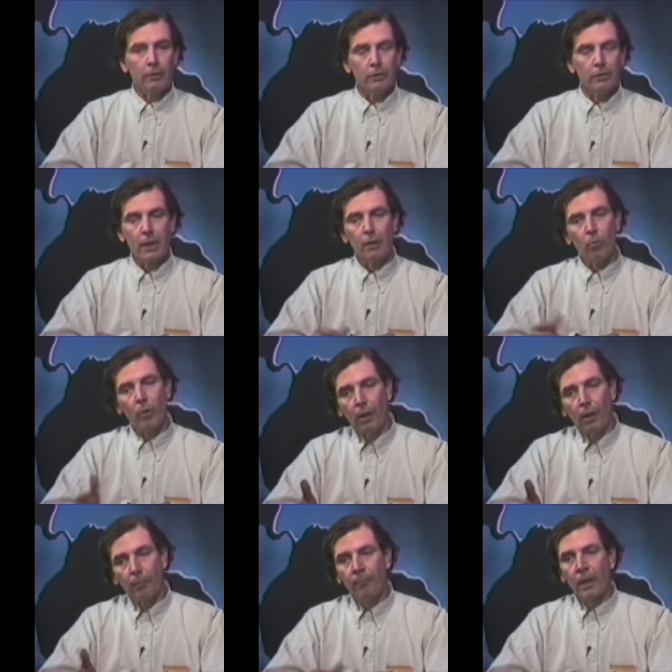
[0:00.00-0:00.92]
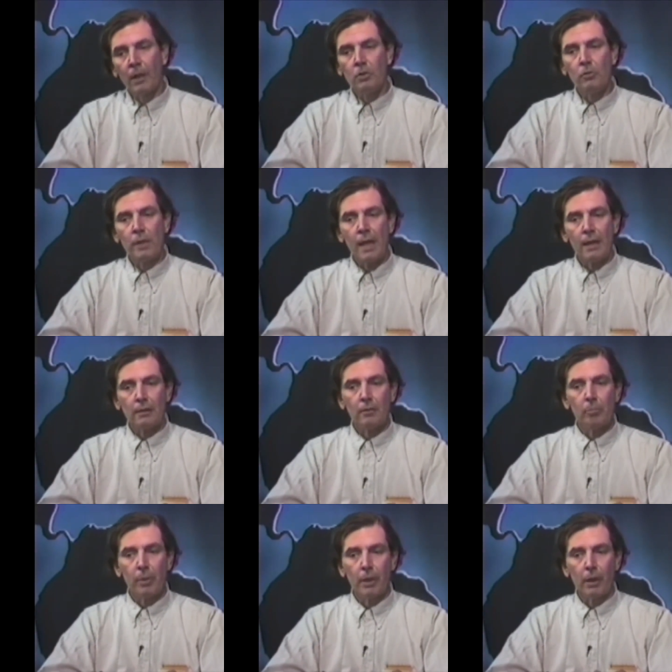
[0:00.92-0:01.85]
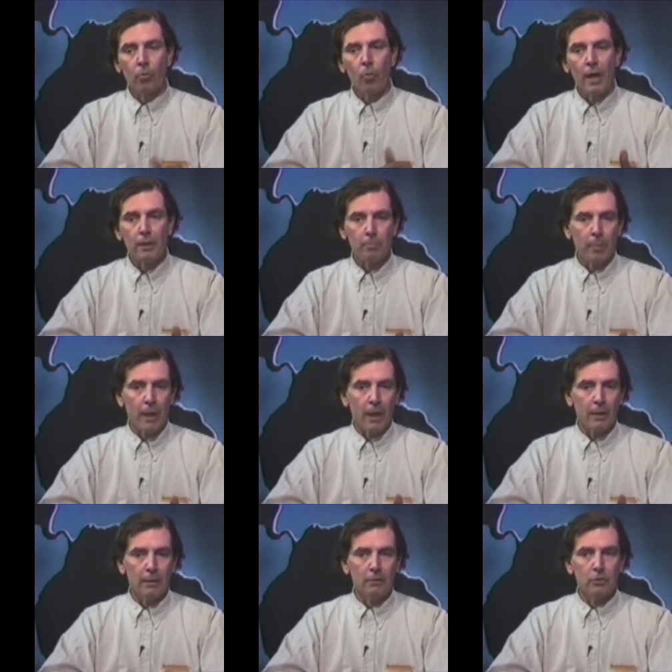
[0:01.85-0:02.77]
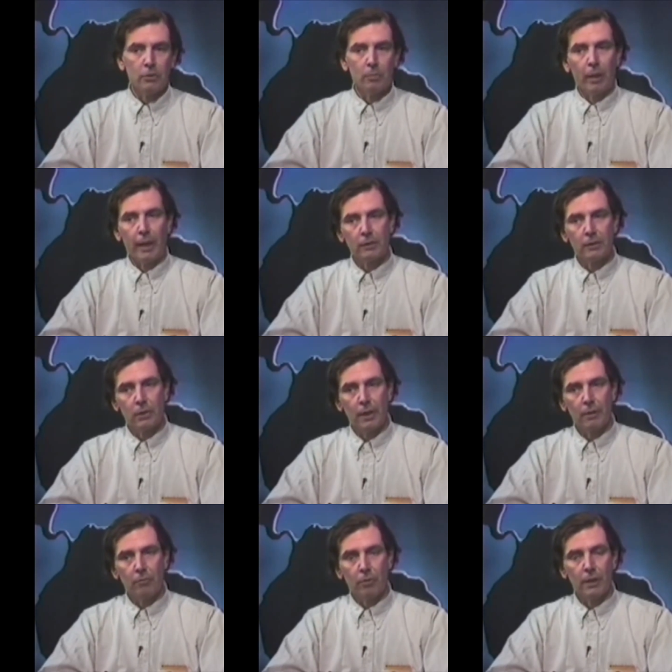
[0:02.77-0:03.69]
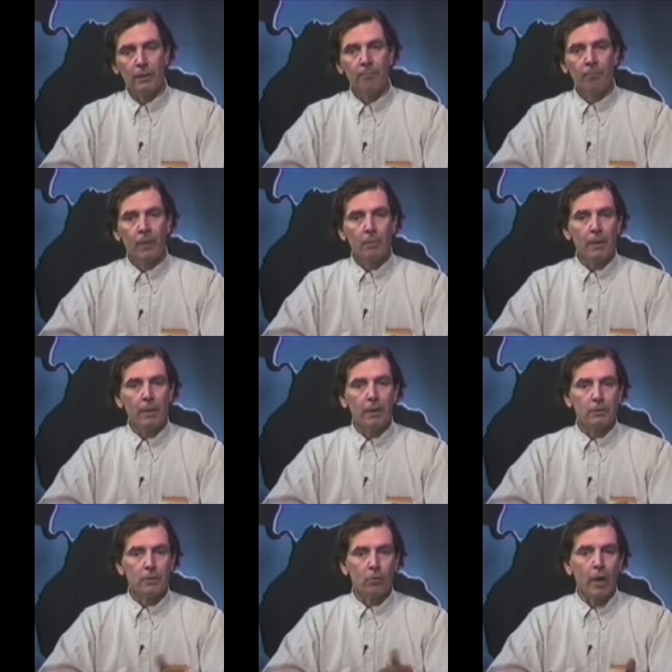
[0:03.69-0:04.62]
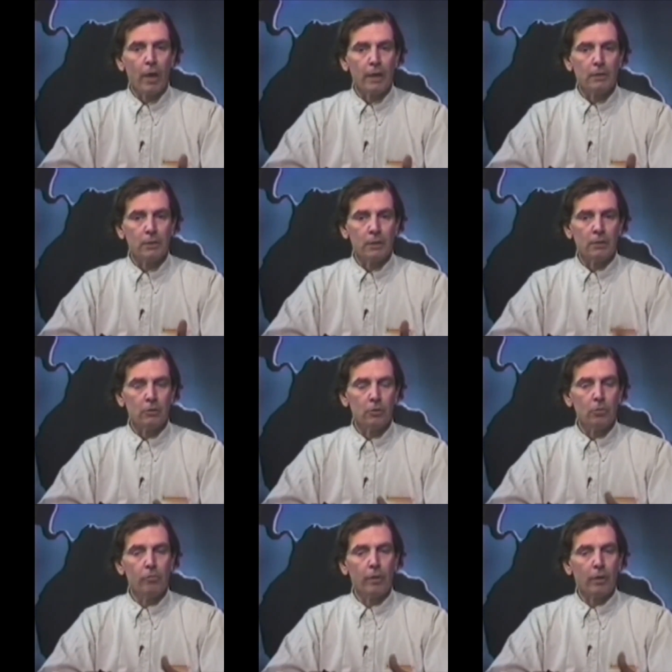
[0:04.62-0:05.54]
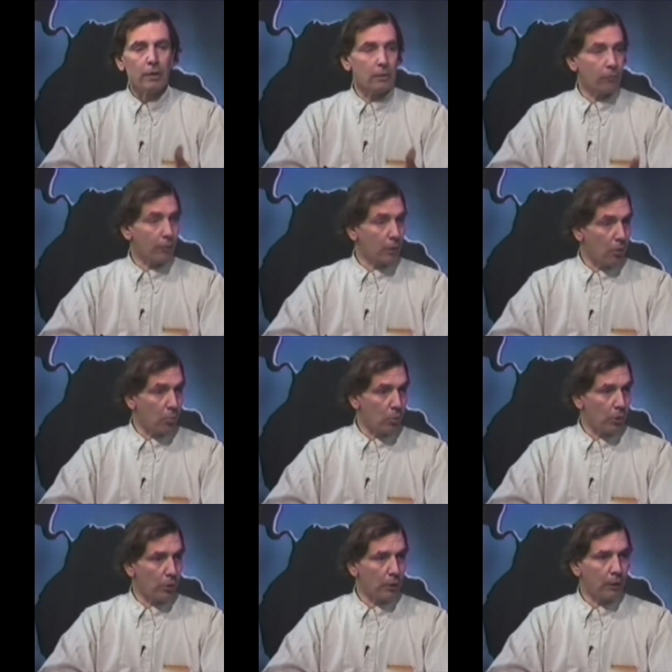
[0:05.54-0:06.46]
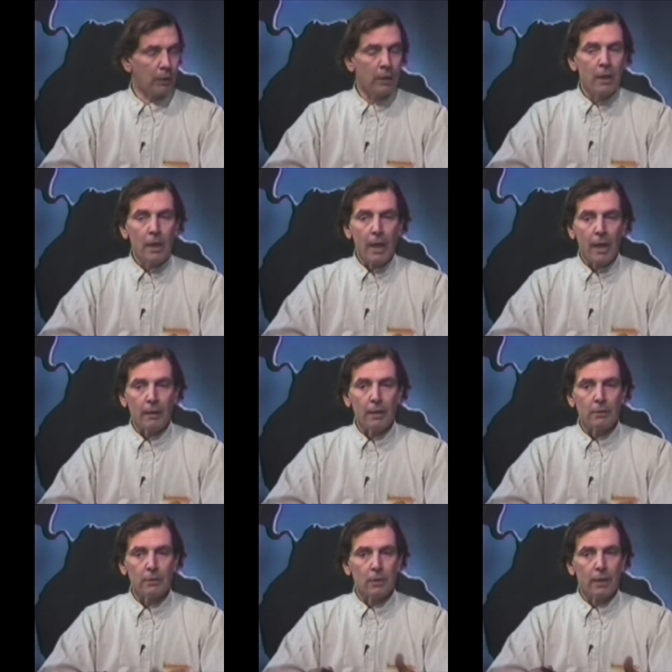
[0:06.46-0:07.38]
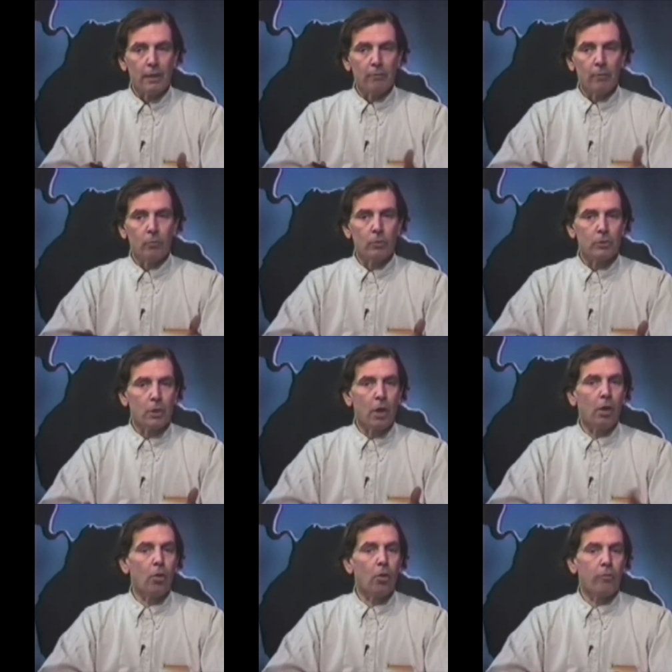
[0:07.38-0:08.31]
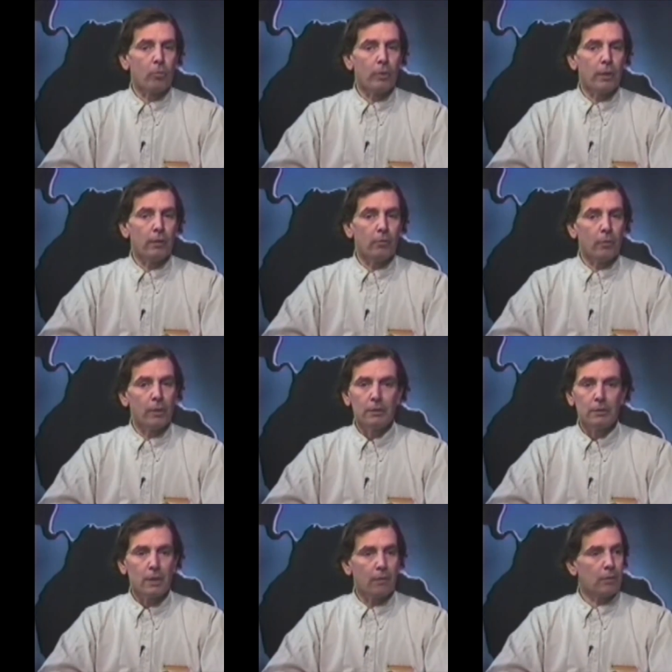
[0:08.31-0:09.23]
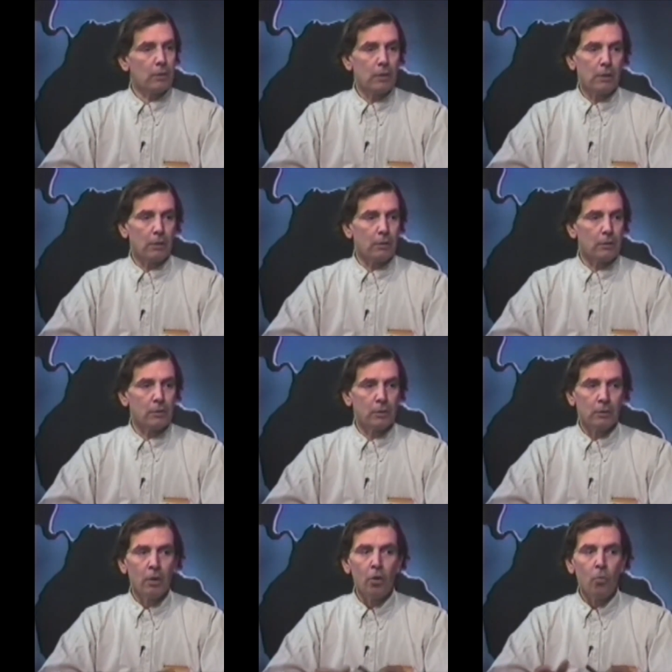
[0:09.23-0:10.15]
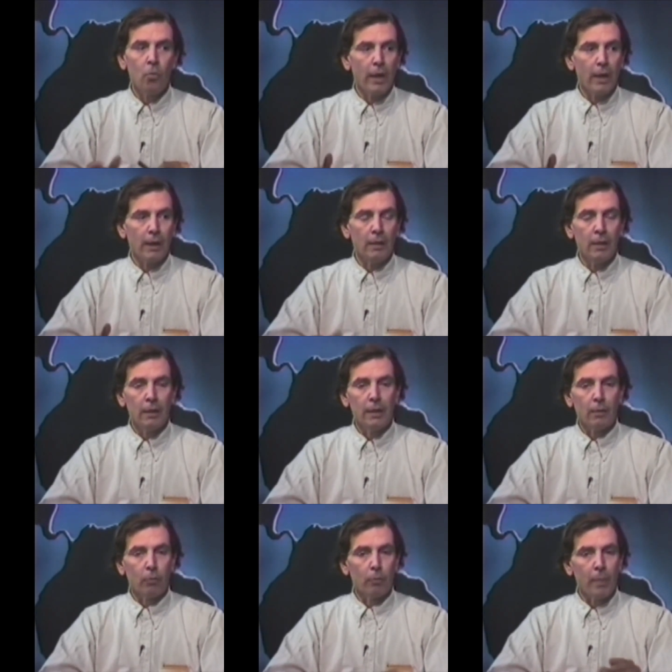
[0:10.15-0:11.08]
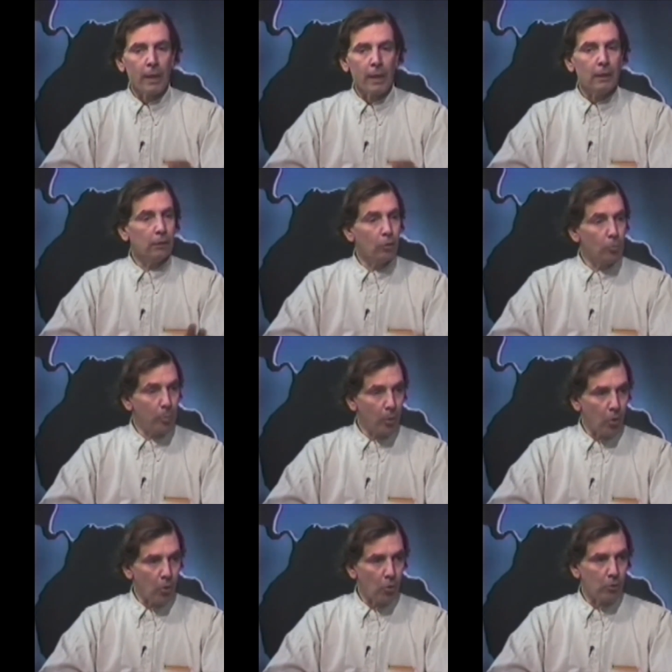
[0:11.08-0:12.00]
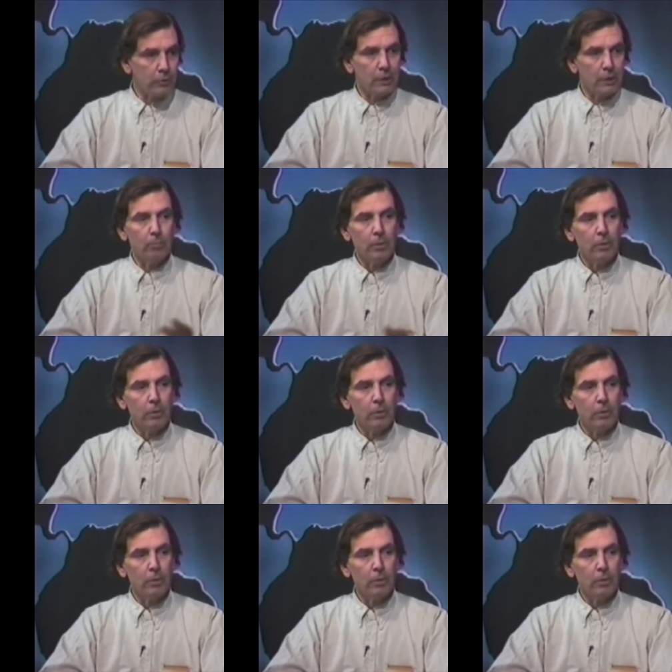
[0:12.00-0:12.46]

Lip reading: they'll say, well, you can't compare white bondage to black slavery because the whites didn't do very difficult work and the enslavement was all over with within 7 years. No way. There were many loopholes and